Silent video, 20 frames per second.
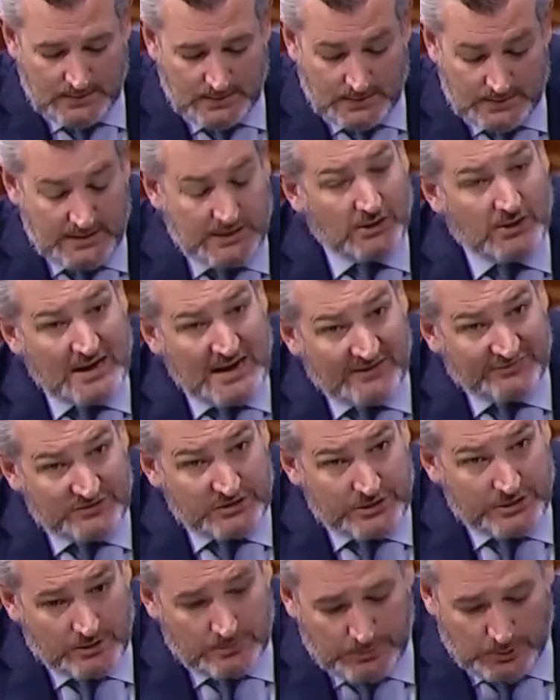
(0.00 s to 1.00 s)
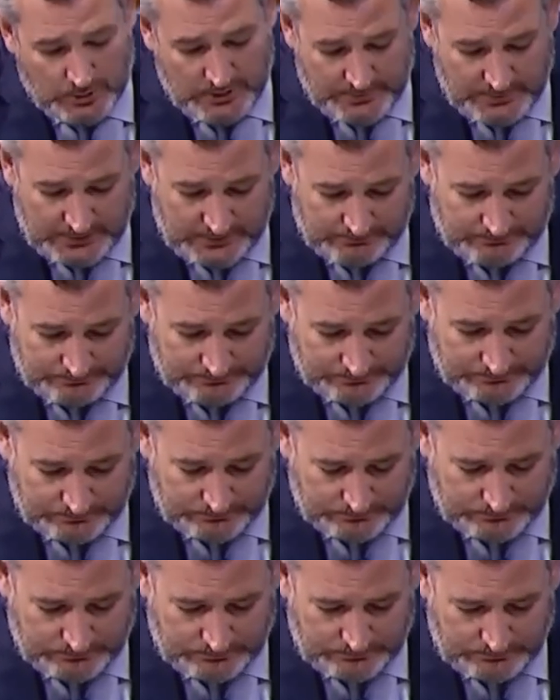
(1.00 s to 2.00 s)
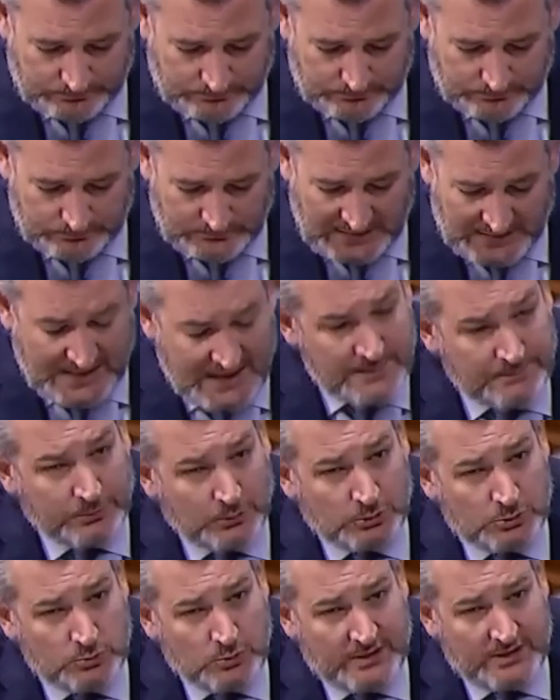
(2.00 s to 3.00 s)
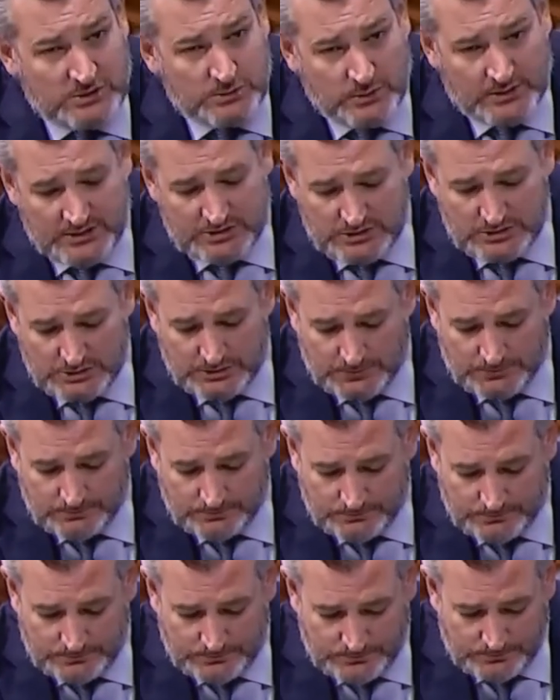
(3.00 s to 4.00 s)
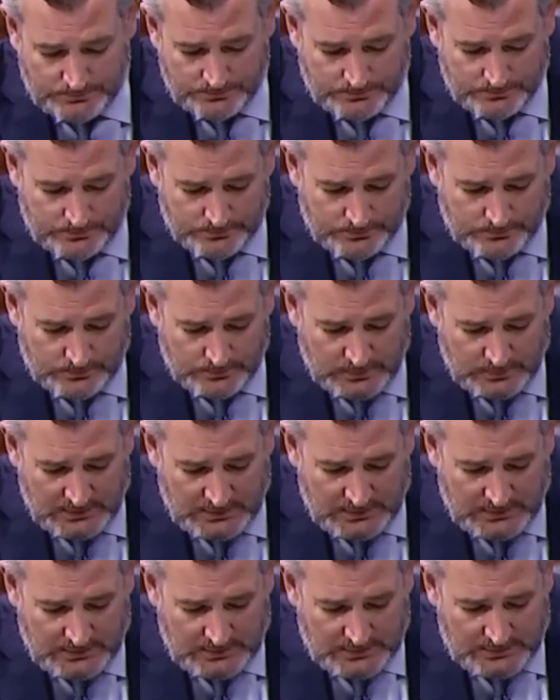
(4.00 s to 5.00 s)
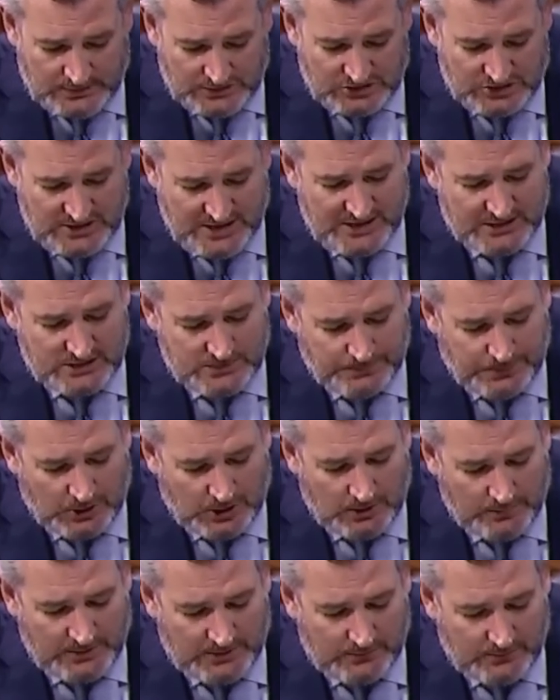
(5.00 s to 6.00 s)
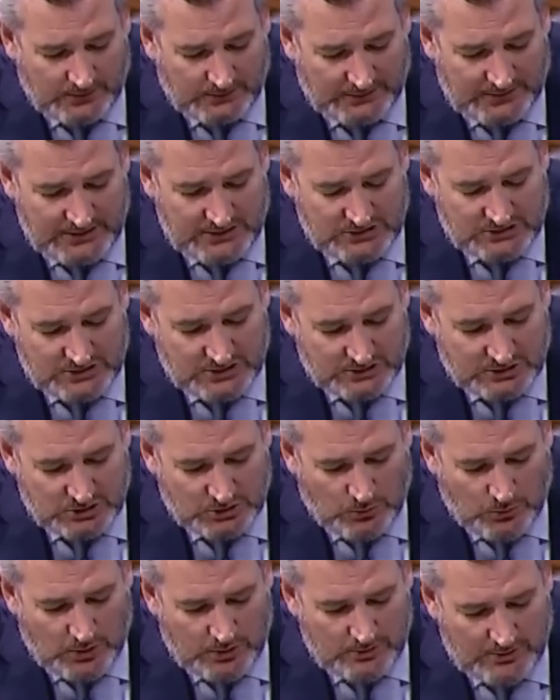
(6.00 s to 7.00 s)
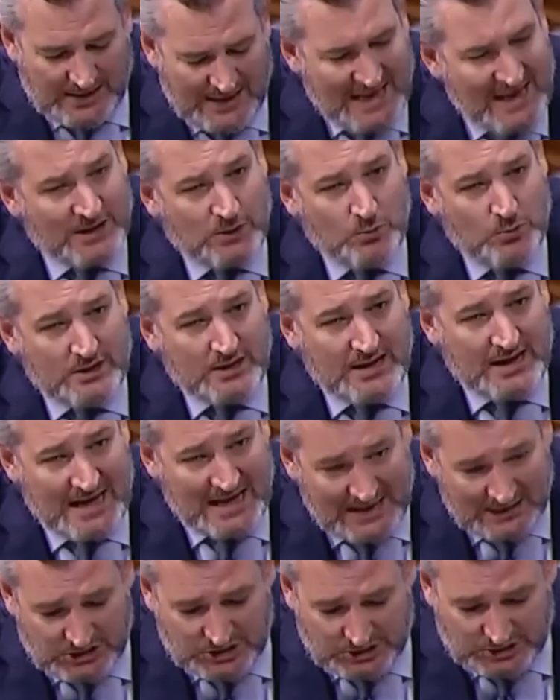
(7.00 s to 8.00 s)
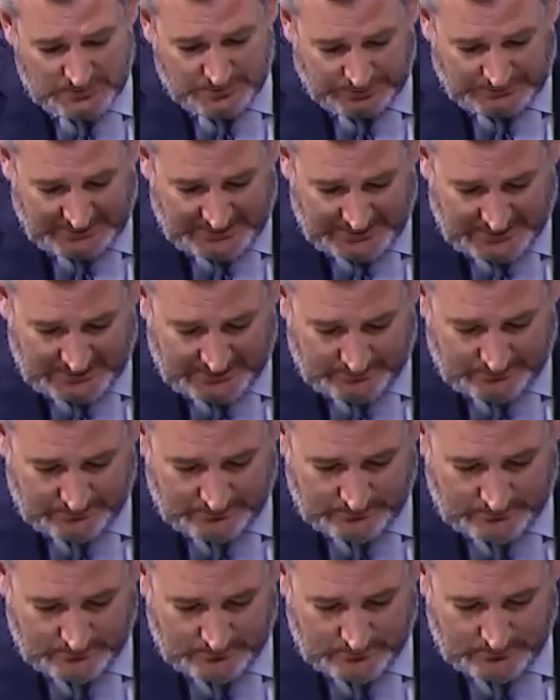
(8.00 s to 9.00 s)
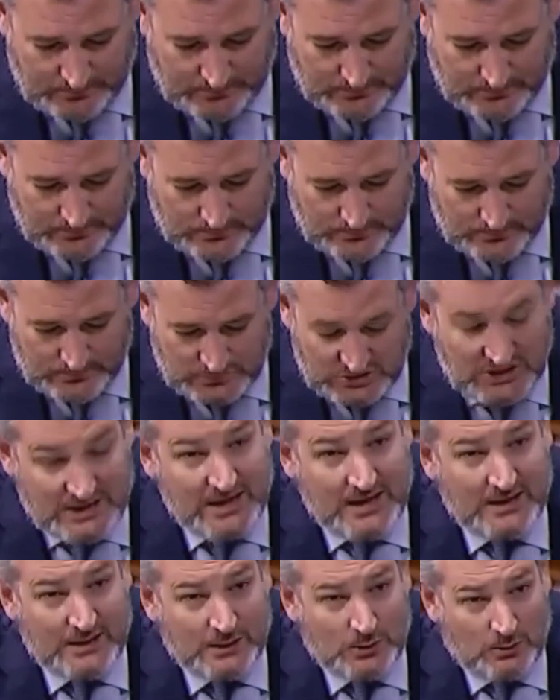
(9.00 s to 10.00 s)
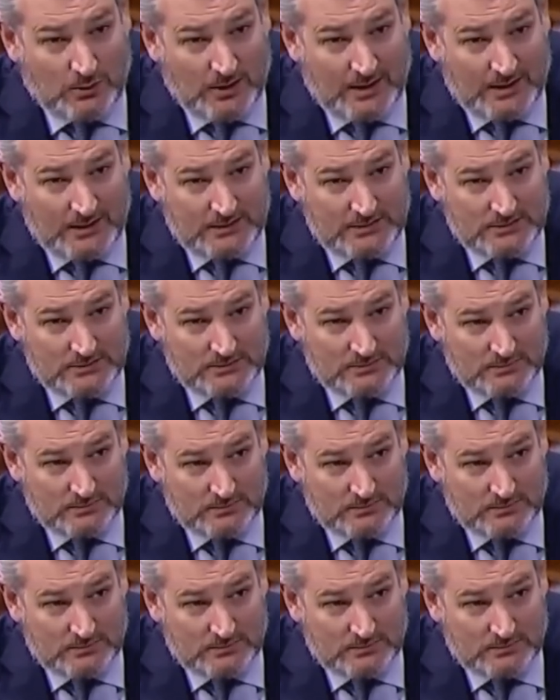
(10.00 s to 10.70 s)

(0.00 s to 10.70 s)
A year after your appointment, in April 2022, the State Department released its, quote, equity action plan to integrate